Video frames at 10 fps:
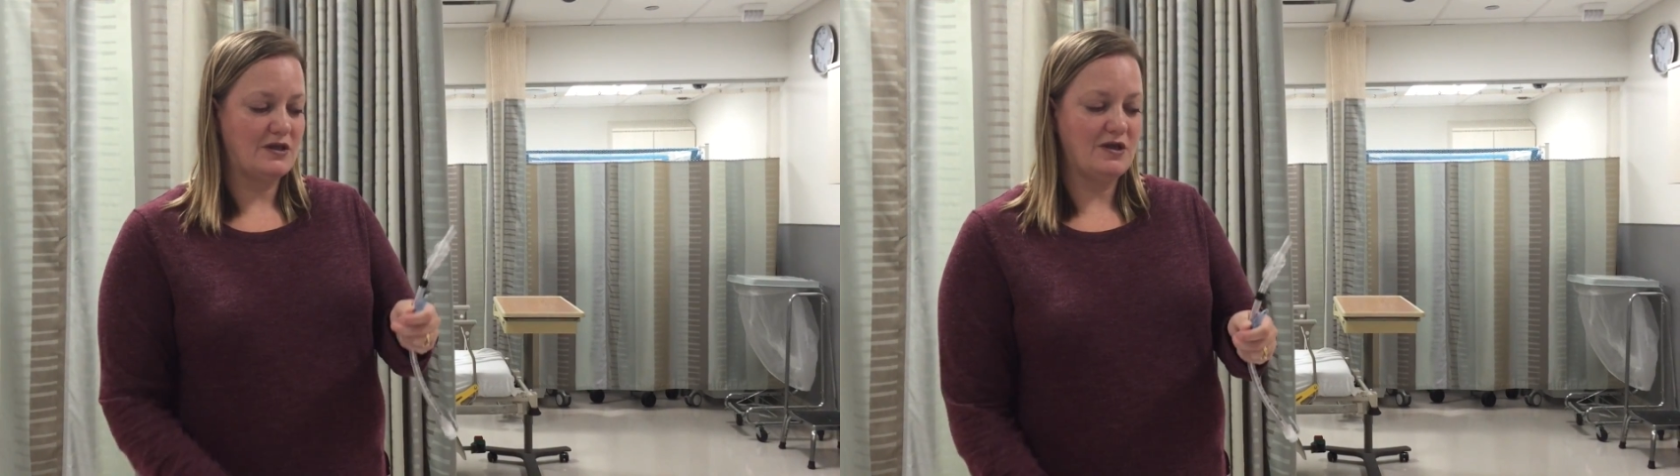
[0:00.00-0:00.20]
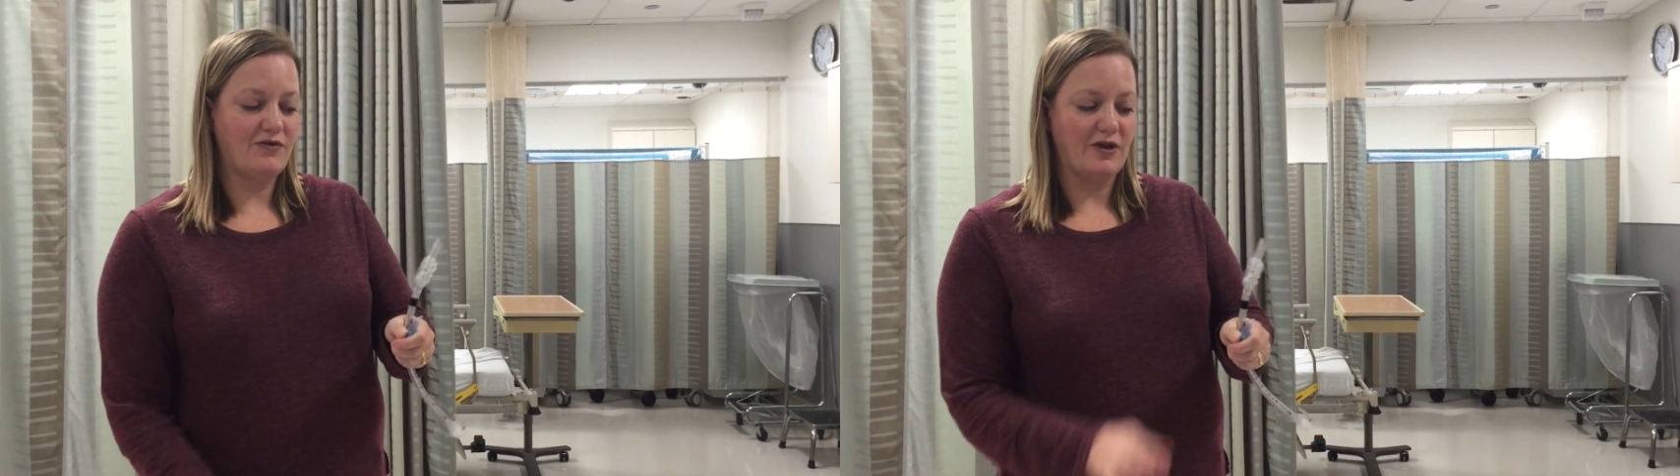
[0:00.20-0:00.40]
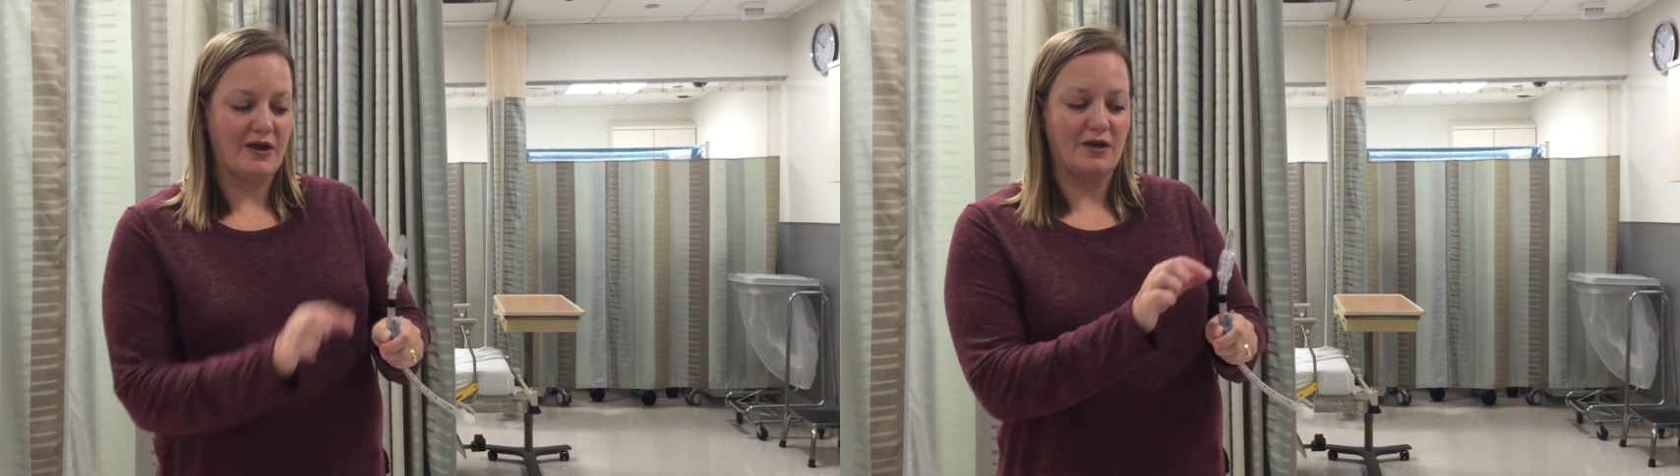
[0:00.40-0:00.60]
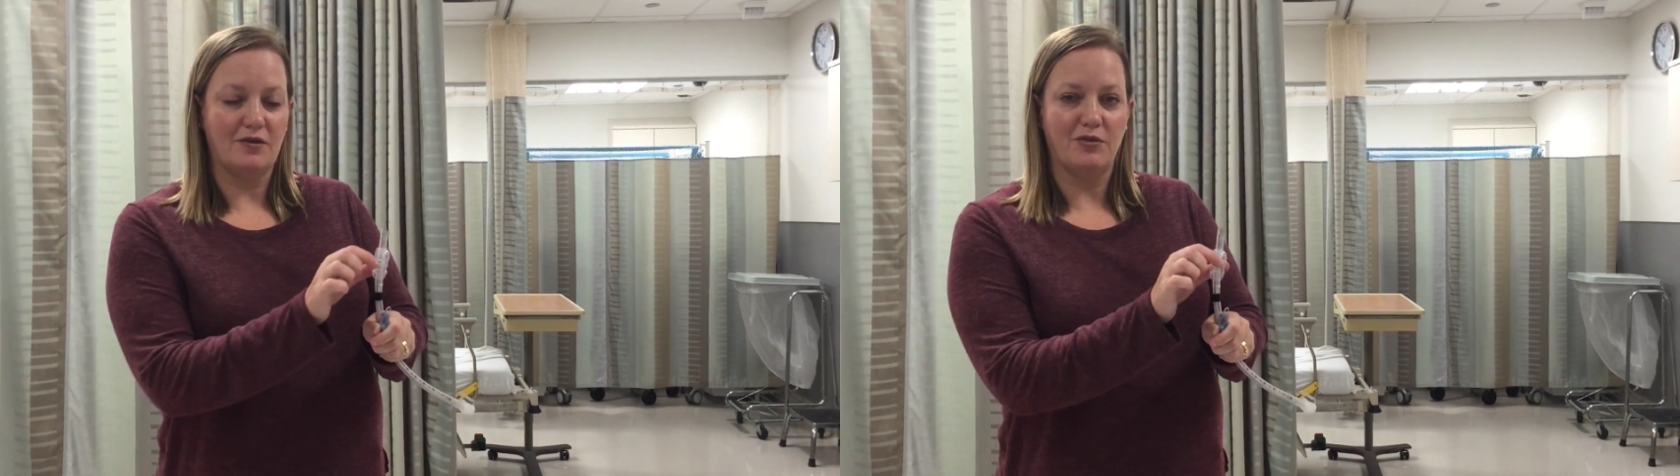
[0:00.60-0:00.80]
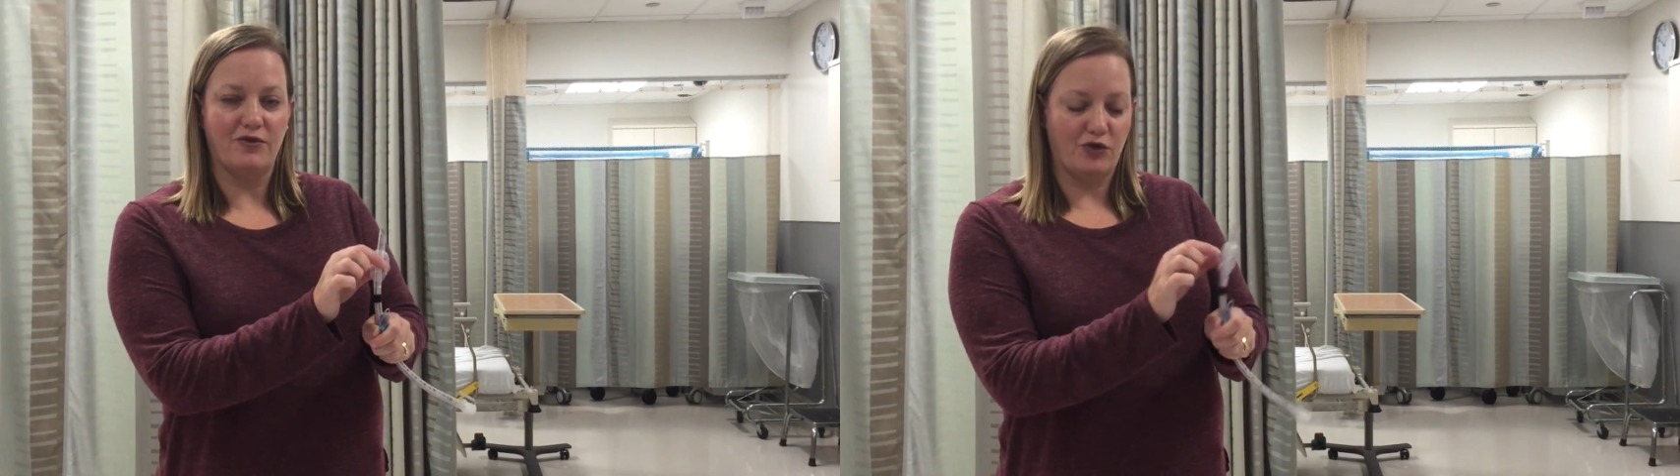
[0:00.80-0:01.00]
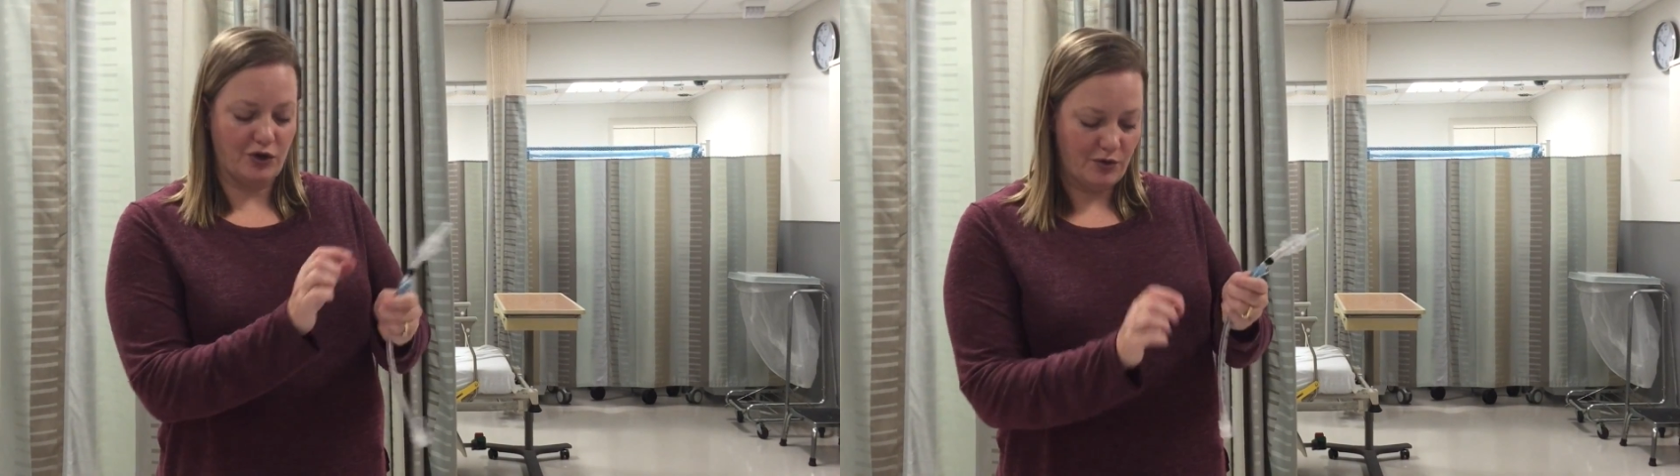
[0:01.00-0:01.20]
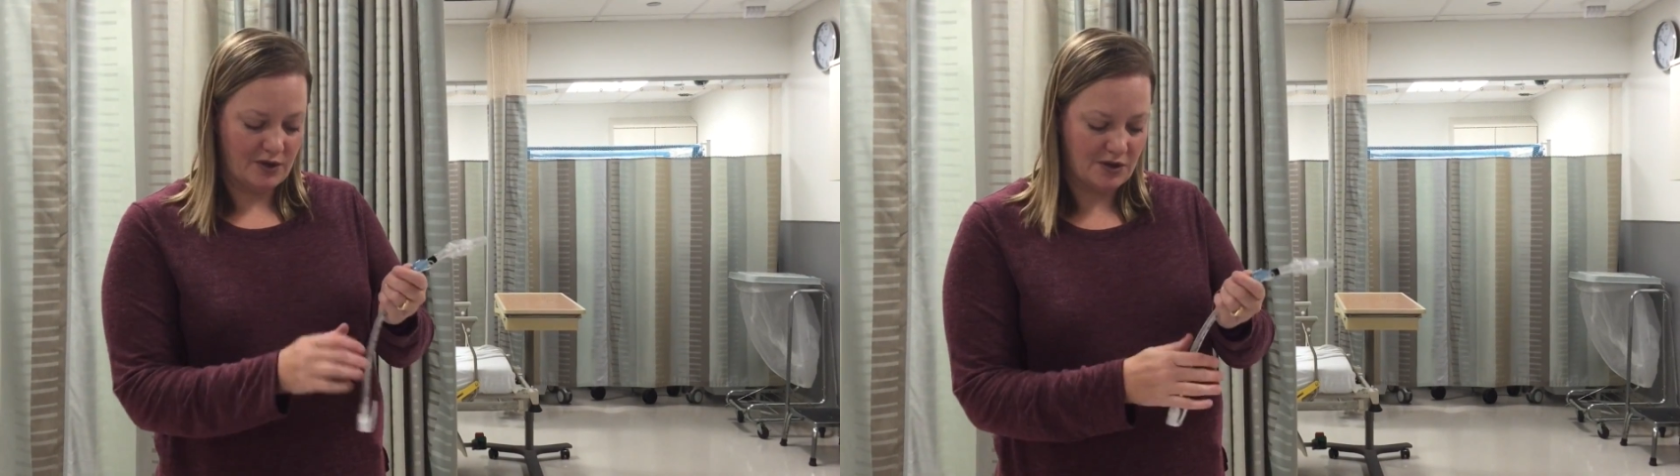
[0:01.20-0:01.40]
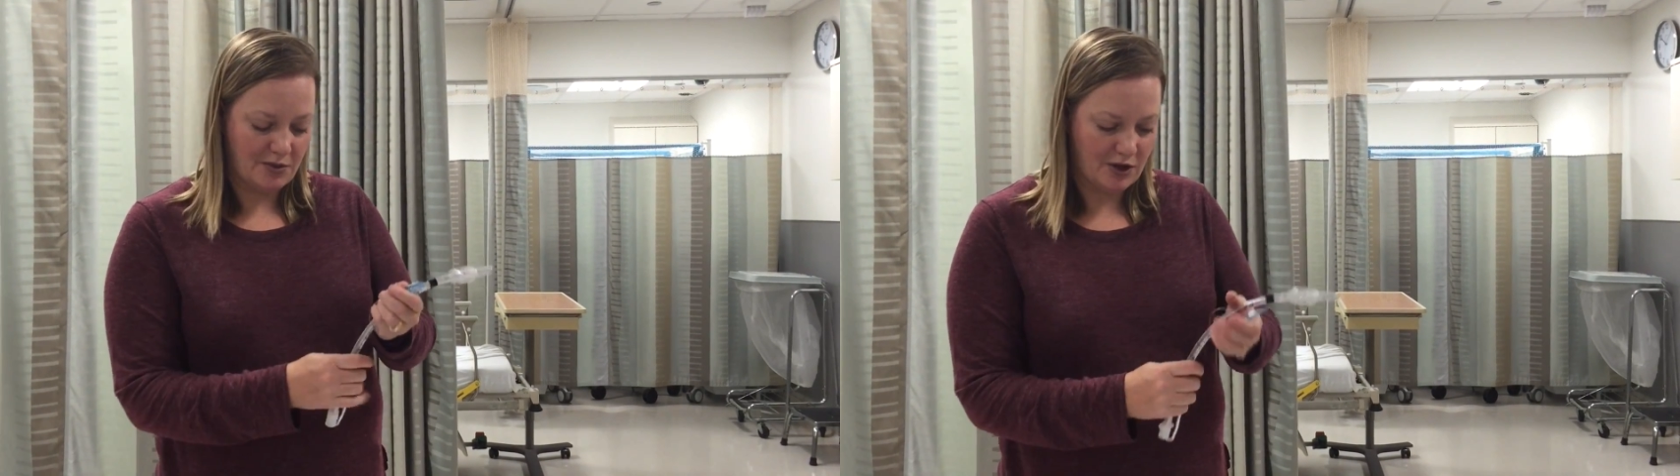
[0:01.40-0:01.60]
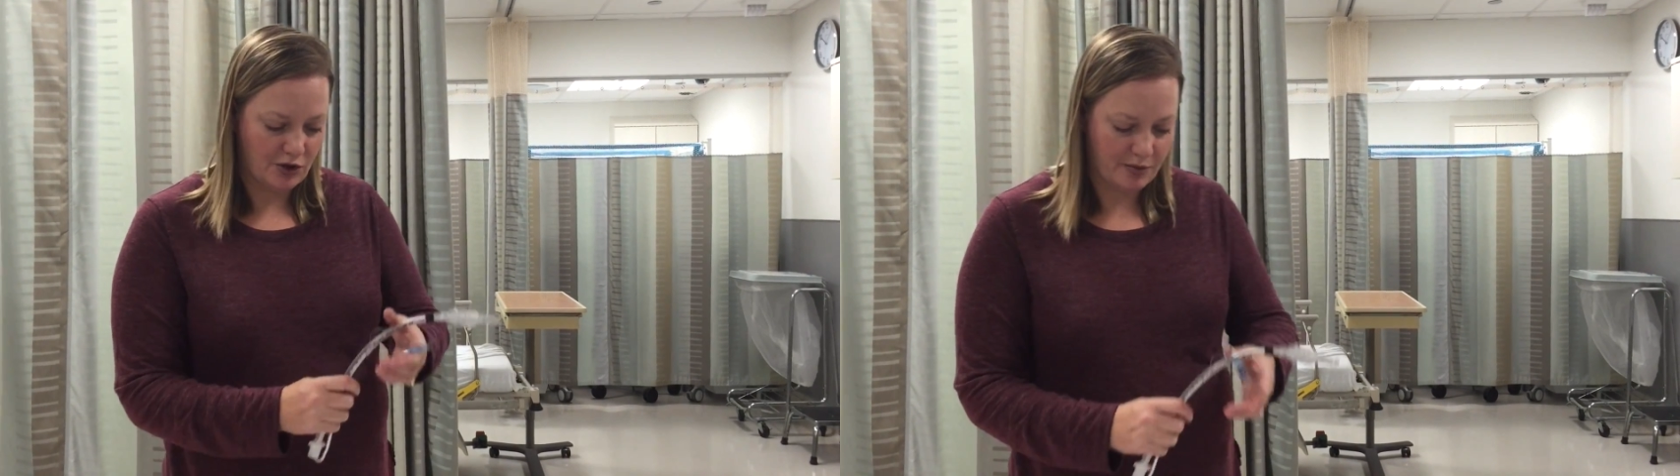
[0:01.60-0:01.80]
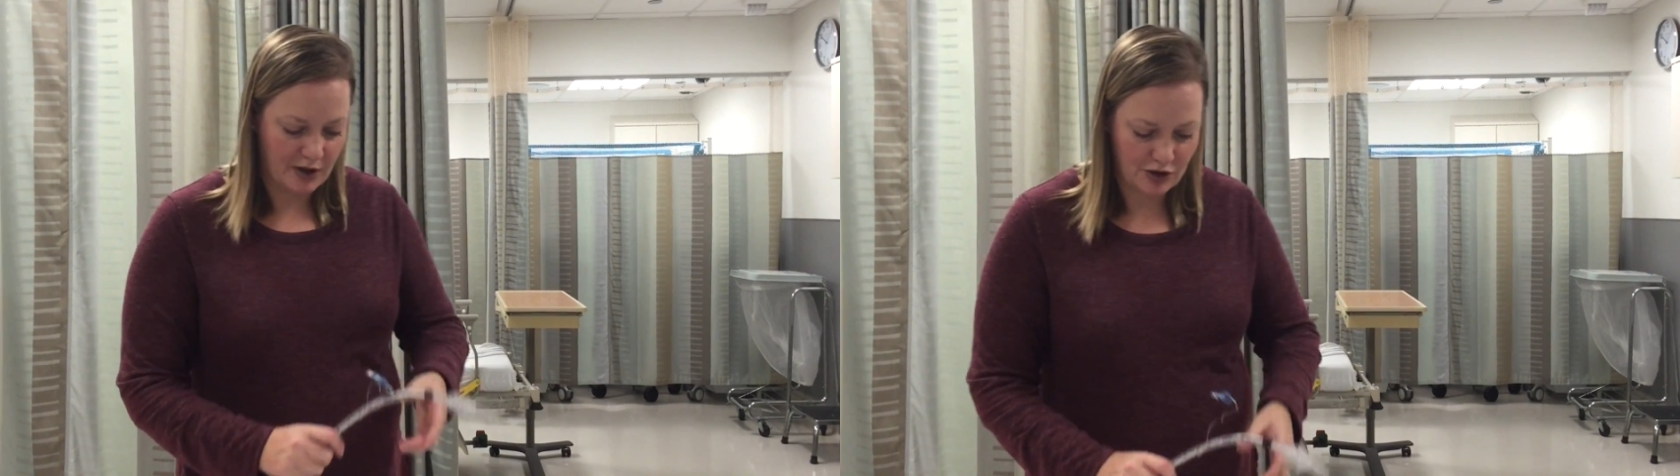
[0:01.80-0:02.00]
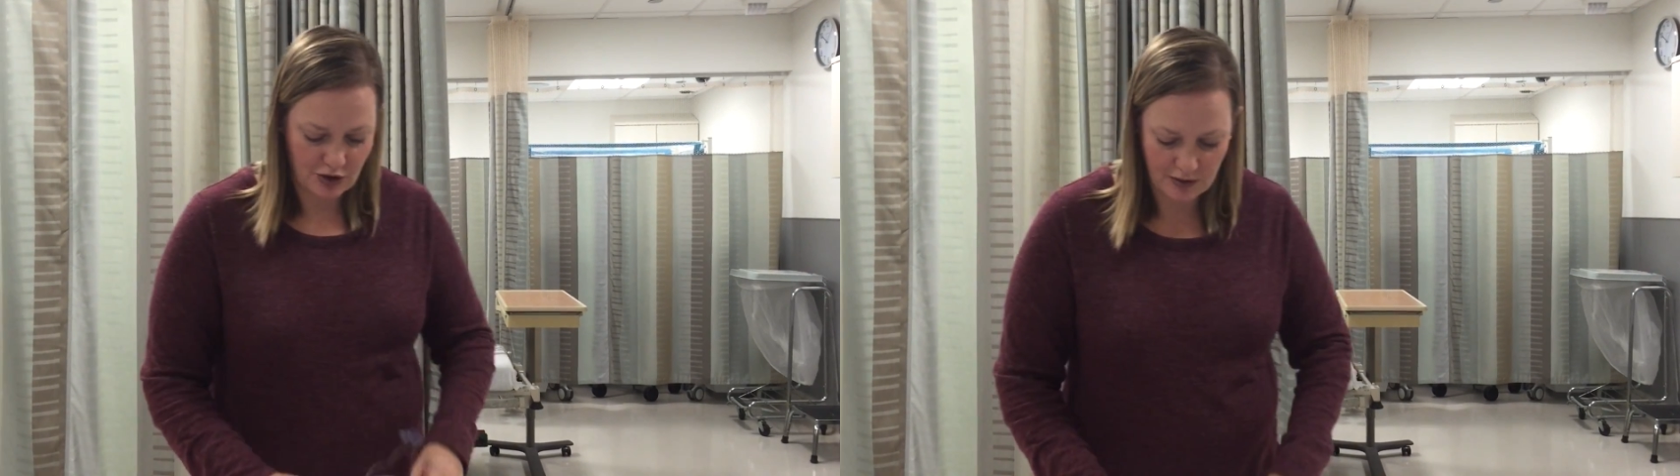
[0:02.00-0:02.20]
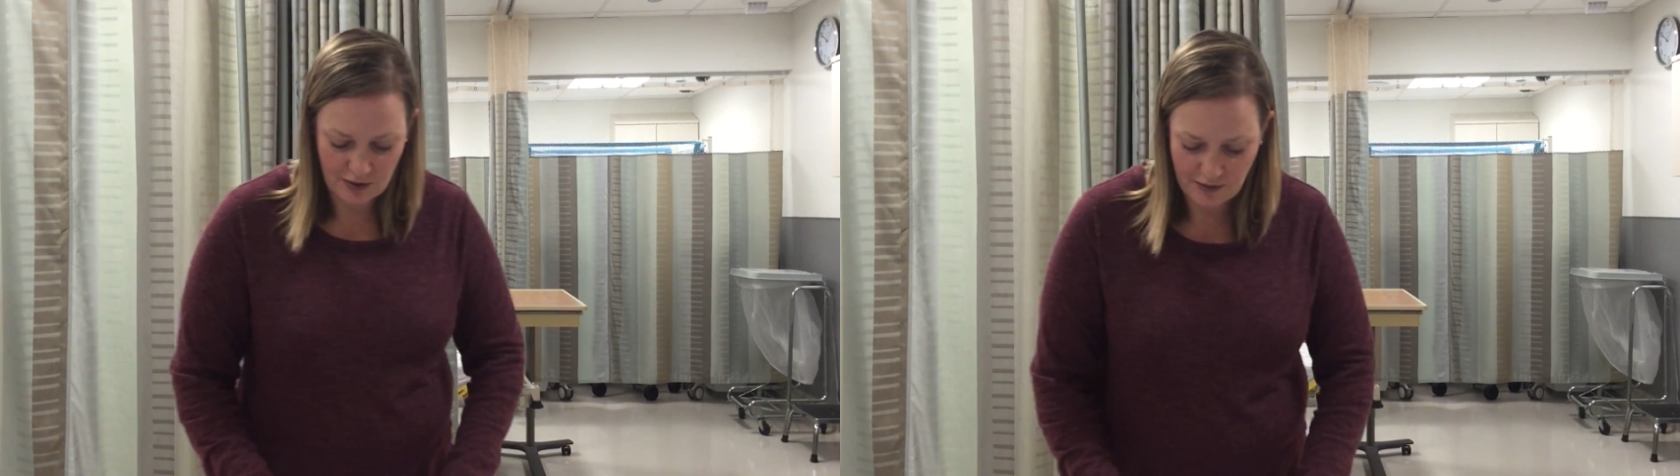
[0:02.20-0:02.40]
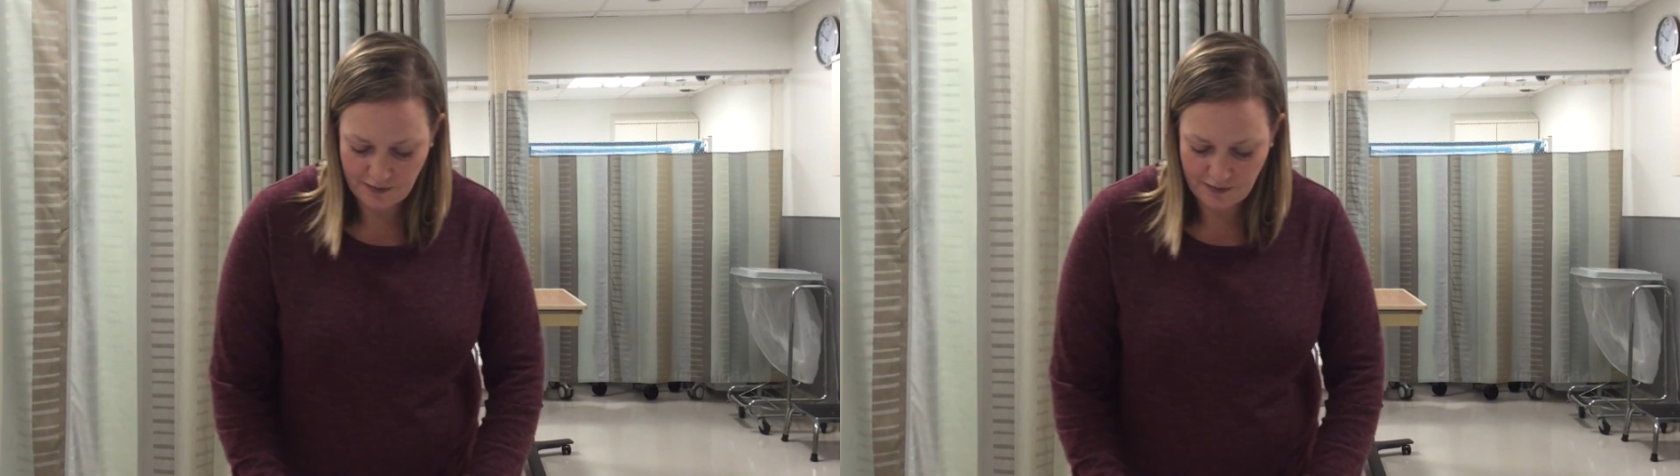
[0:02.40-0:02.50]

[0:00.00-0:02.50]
deflated before you intubate your patient.